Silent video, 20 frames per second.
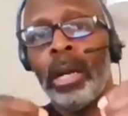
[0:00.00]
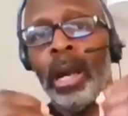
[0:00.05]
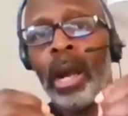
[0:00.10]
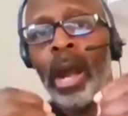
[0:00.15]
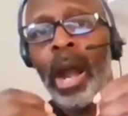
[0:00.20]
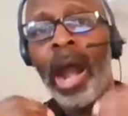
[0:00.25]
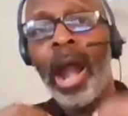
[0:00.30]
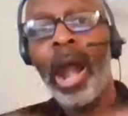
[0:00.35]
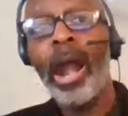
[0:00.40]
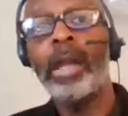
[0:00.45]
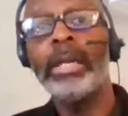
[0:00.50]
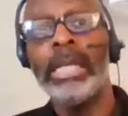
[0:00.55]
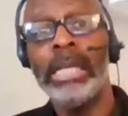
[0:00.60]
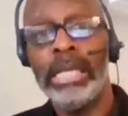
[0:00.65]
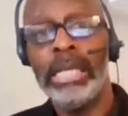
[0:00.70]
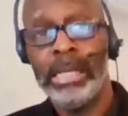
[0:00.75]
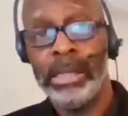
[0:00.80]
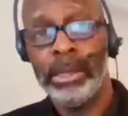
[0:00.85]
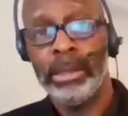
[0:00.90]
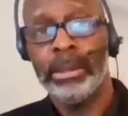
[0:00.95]
our
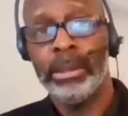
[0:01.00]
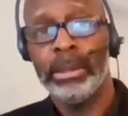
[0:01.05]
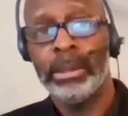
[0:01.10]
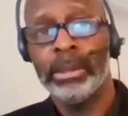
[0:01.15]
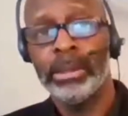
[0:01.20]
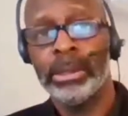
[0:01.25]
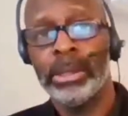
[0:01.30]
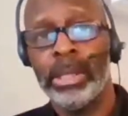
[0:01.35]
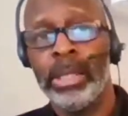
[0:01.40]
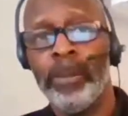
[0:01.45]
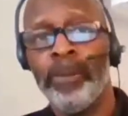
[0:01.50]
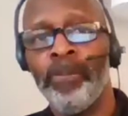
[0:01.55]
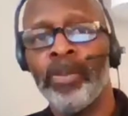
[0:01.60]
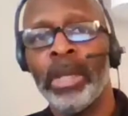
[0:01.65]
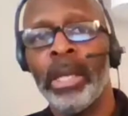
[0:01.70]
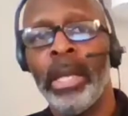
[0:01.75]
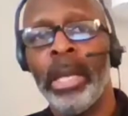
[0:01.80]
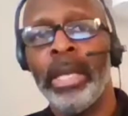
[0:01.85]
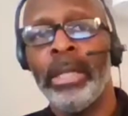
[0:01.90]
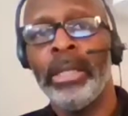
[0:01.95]
need. See,
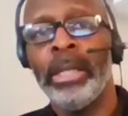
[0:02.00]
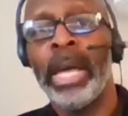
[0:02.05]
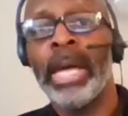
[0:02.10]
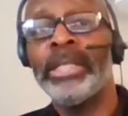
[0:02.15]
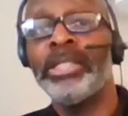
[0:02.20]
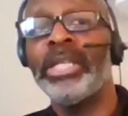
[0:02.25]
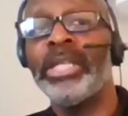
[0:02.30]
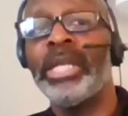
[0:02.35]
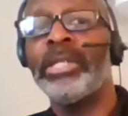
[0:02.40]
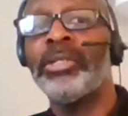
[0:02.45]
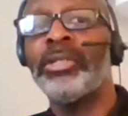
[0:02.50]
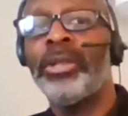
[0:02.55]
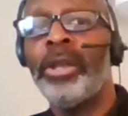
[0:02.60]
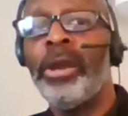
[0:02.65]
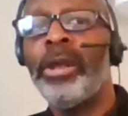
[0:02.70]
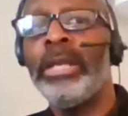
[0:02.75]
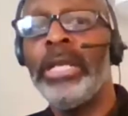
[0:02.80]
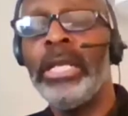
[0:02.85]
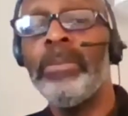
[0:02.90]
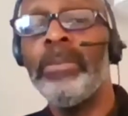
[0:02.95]
and not just
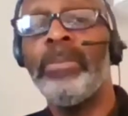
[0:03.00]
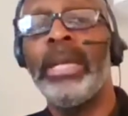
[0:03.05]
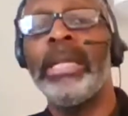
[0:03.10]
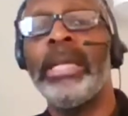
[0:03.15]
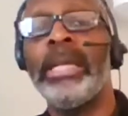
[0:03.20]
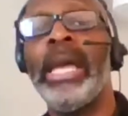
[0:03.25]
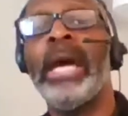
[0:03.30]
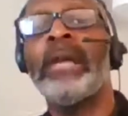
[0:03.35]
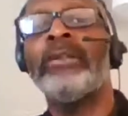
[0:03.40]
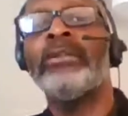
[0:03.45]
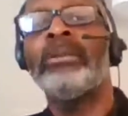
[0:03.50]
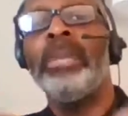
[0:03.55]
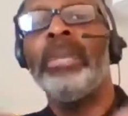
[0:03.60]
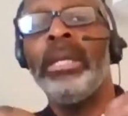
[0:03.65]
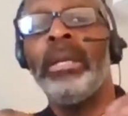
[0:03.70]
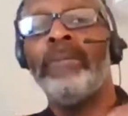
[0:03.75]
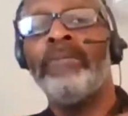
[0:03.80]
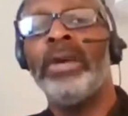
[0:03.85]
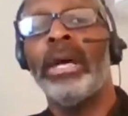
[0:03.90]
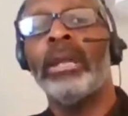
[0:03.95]
their need, but they have to
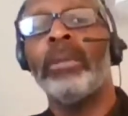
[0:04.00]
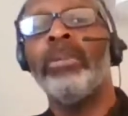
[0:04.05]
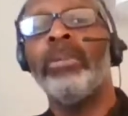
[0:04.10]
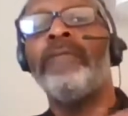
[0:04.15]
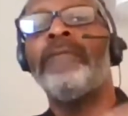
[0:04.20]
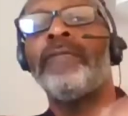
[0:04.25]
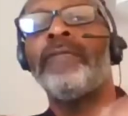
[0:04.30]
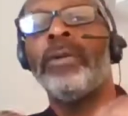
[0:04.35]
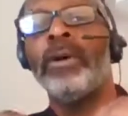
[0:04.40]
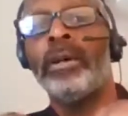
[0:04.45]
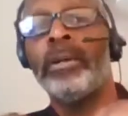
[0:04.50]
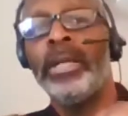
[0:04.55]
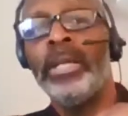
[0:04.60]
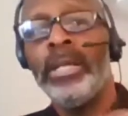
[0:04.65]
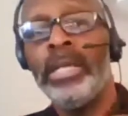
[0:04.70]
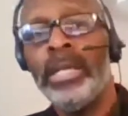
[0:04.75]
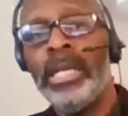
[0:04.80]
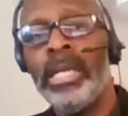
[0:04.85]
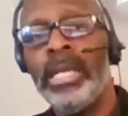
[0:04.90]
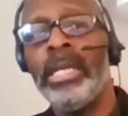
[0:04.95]
be available for the
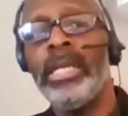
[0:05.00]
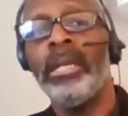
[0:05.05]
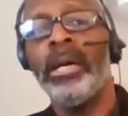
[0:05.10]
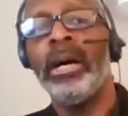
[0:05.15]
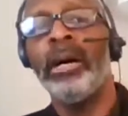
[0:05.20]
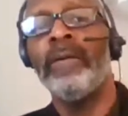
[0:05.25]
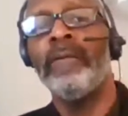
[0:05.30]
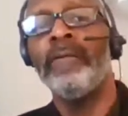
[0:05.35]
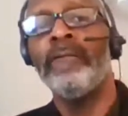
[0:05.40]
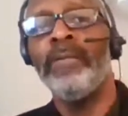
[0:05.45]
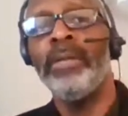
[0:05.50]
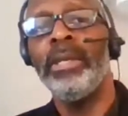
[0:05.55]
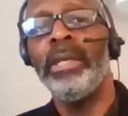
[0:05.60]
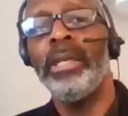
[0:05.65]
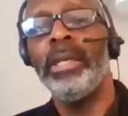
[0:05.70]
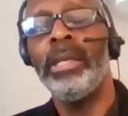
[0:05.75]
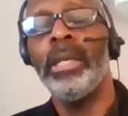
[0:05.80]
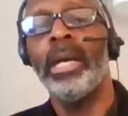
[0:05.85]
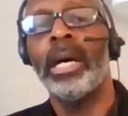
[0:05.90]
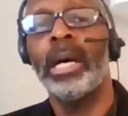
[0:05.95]
need of
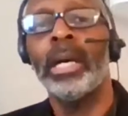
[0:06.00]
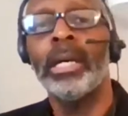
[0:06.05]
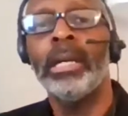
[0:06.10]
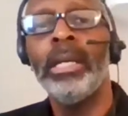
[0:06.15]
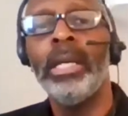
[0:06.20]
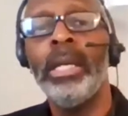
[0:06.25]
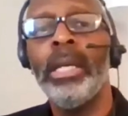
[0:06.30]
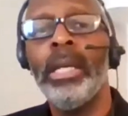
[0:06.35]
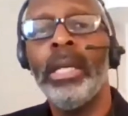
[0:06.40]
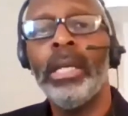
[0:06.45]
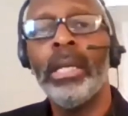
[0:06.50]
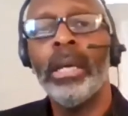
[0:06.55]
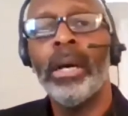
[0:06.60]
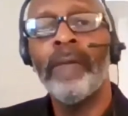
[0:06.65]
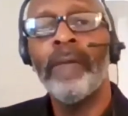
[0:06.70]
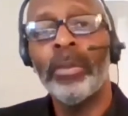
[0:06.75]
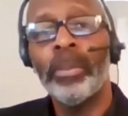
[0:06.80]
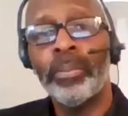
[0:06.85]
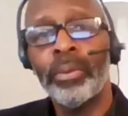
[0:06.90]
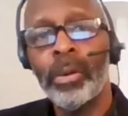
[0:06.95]
the
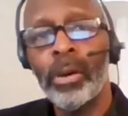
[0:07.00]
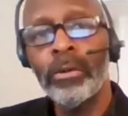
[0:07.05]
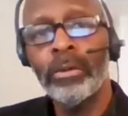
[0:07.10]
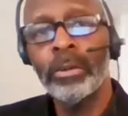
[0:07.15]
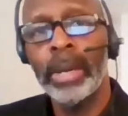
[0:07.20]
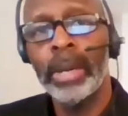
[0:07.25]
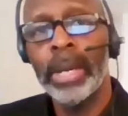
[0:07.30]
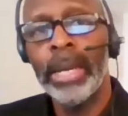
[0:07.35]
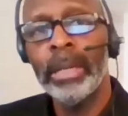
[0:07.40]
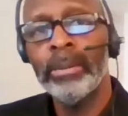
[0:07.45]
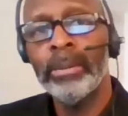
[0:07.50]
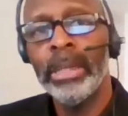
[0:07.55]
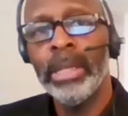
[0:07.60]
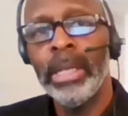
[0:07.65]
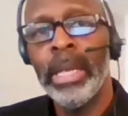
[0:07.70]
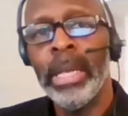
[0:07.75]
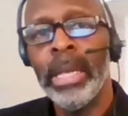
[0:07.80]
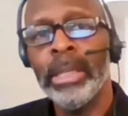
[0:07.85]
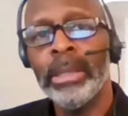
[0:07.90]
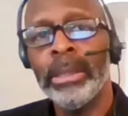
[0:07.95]
program.
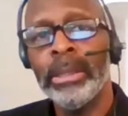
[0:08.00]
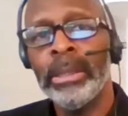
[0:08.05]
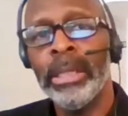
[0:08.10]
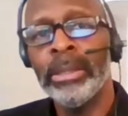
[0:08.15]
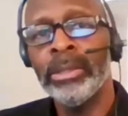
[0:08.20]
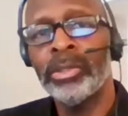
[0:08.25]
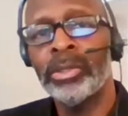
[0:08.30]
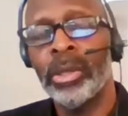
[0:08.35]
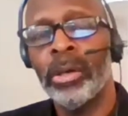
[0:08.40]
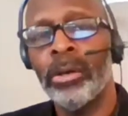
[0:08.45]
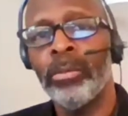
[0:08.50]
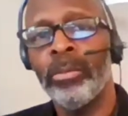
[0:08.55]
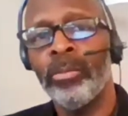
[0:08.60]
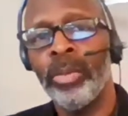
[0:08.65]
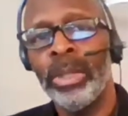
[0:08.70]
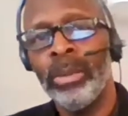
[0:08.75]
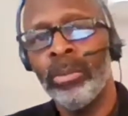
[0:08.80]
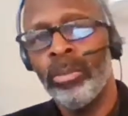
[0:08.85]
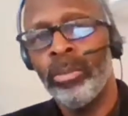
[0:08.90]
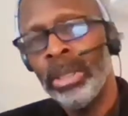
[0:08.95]
And so
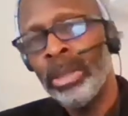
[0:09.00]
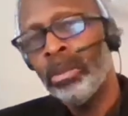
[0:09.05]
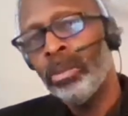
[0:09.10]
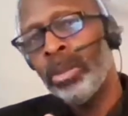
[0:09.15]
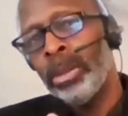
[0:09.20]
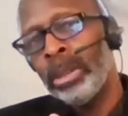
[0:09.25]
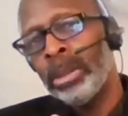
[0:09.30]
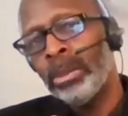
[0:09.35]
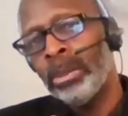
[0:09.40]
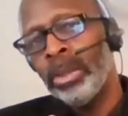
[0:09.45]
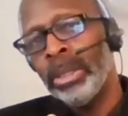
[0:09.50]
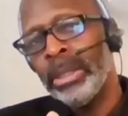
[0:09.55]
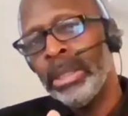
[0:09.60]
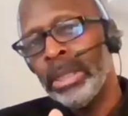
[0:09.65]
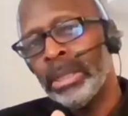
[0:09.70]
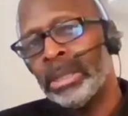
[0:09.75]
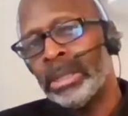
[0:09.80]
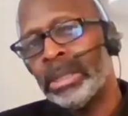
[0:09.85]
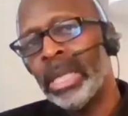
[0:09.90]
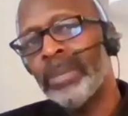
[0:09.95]
with the
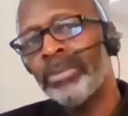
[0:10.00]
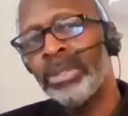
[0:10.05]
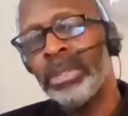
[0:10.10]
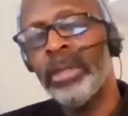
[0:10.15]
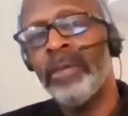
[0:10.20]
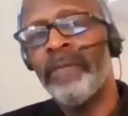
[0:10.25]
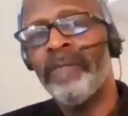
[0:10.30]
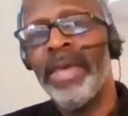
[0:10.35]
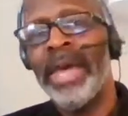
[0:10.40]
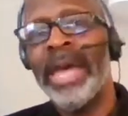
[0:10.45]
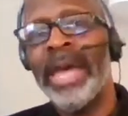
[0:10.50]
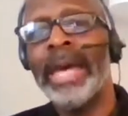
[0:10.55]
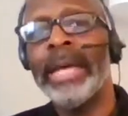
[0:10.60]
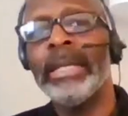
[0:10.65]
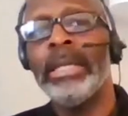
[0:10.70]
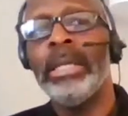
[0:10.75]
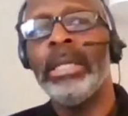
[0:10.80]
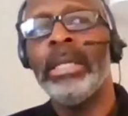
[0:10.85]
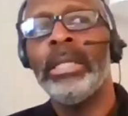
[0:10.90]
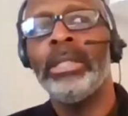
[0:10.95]
exception of that,
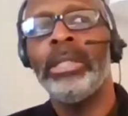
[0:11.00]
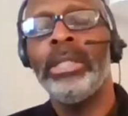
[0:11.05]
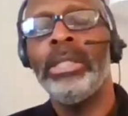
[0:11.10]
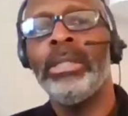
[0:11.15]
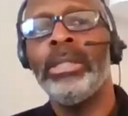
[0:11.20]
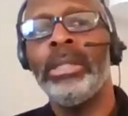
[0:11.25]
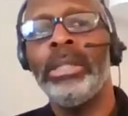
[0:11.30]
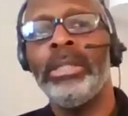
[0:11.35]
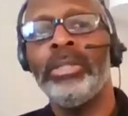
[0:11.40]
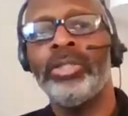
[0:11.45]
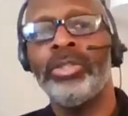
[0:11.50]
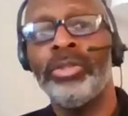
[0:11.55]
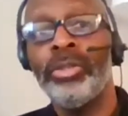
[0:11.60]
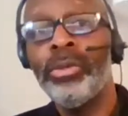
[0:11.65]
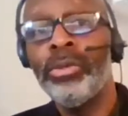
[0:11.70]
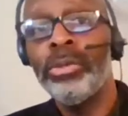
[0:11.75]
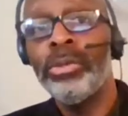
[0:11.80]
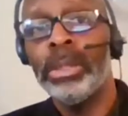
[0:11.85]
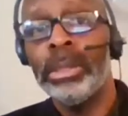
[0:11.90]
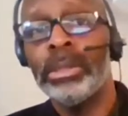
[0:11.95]
the
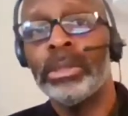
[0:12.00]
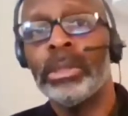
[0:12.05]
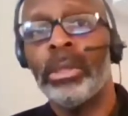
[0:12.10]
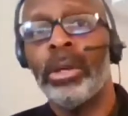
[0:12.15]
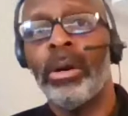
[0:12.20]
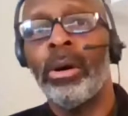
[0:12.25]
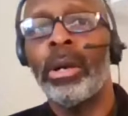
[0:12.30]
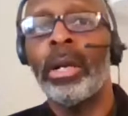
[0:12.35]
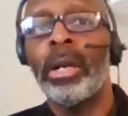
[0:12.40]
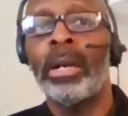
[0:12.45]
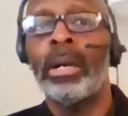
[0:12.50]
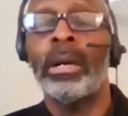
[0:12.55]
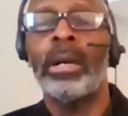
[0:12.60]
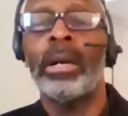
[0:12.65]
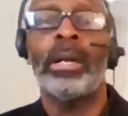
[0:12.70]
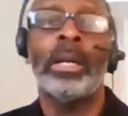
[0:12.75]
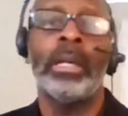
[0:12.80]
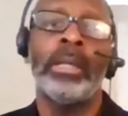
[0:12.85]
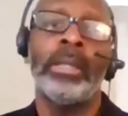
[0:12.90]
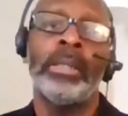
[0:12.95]
students
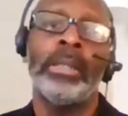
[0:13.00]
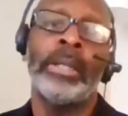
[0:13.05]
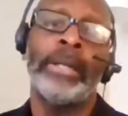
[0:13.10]
are